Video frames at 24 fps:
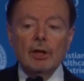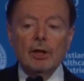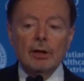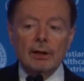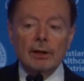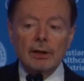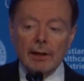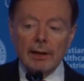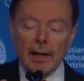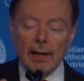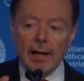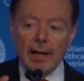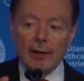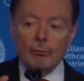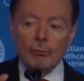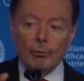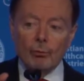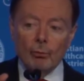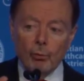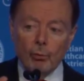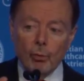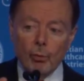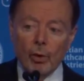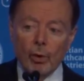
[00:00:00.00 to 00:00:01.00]
Not
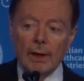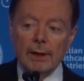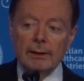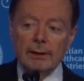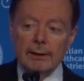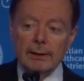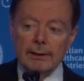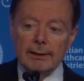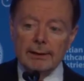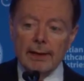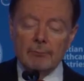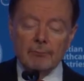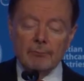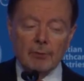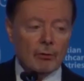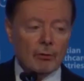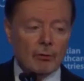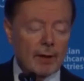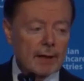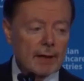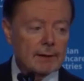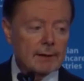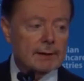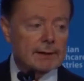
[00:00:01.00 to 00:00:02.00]
one
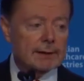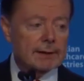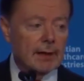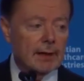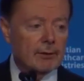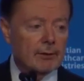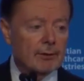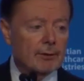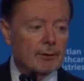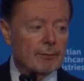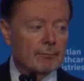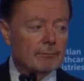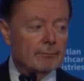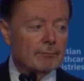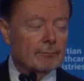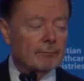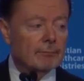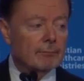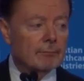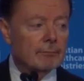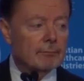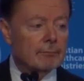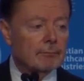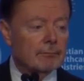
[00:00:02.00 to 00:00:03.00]
Democrat senator
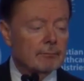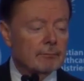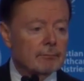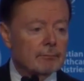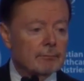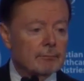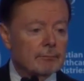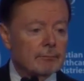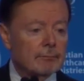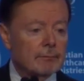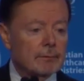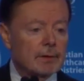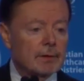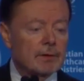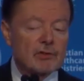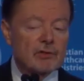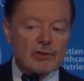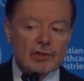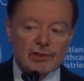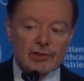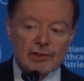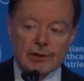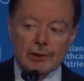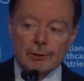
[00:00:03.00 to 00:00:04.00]

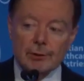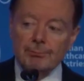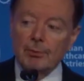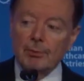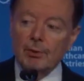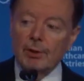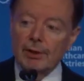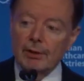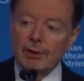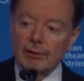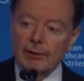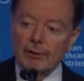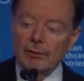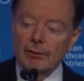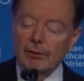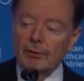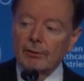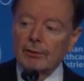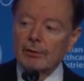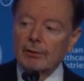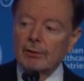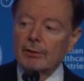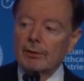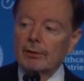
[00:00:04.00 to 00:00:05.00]
disciplined
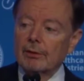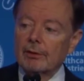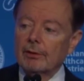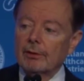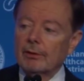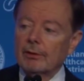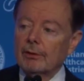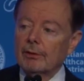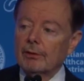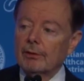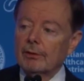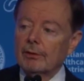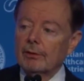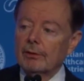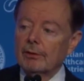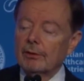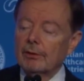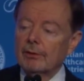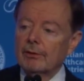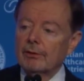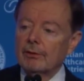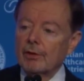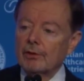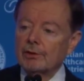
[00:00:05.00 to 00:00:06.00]

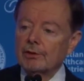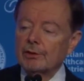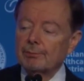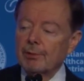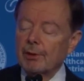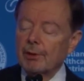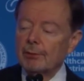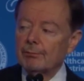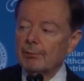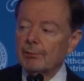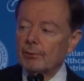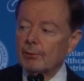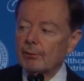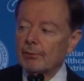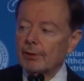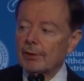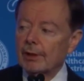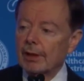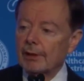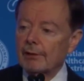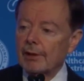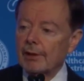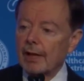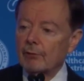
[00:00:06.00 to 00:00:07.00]
those people
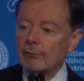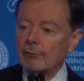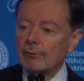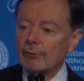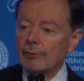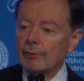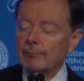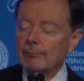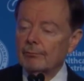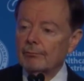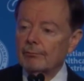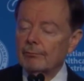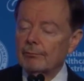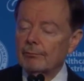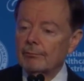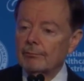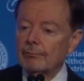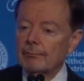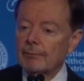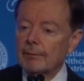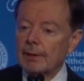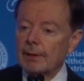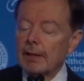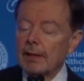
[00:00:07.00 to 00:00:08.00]
in that room.
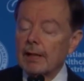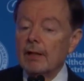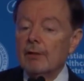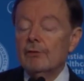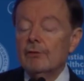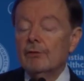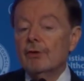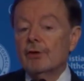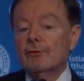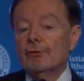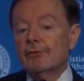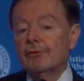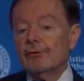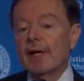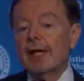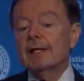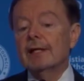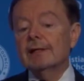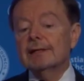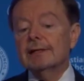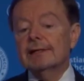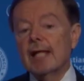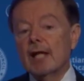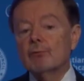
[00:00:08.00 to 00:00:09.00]
The
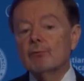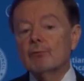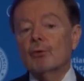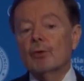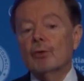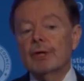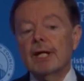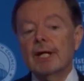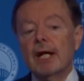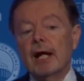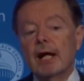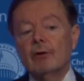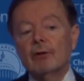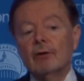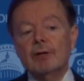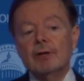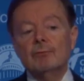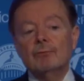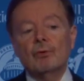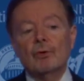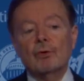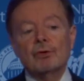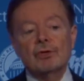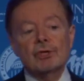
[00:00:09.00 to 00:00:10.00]
things they were
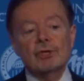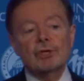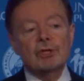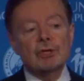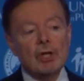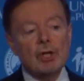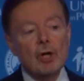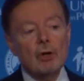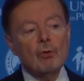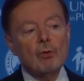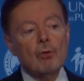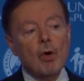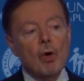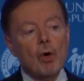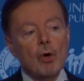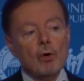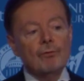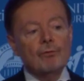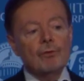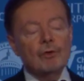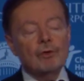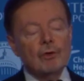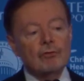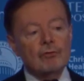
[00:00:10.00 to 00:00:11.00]
yelling were so
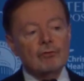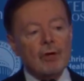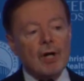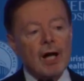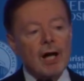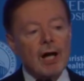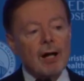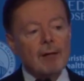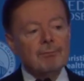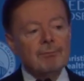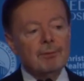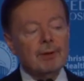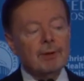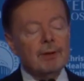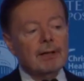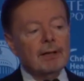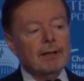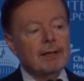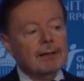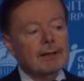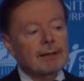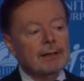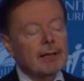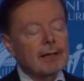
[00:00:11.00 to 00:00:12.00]
over the top
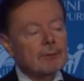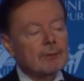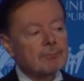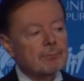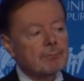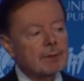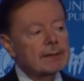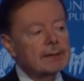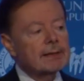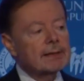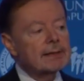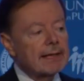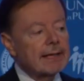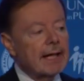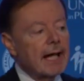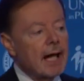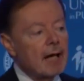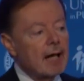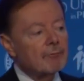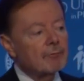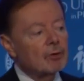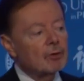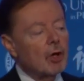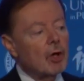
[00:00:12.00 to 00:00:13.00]
that Mrs.
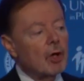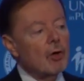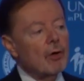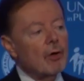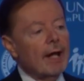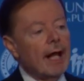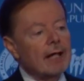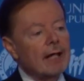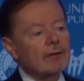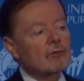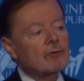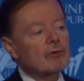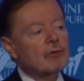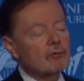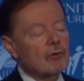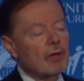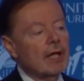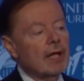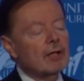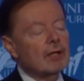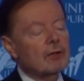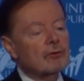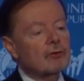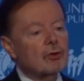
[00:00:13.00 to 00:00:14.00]
Kavanaugh had to
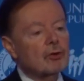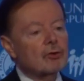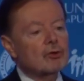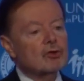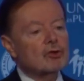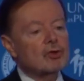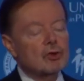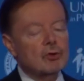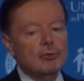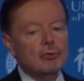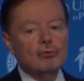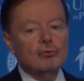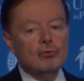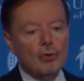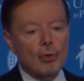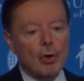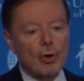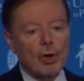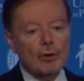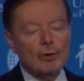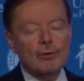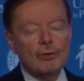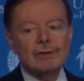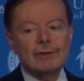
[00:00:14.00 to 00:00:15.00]
take their two
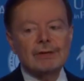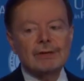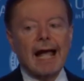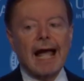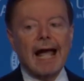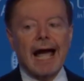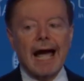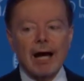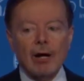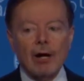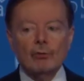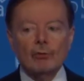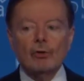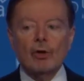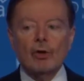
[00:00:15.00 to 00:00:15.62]
daughters out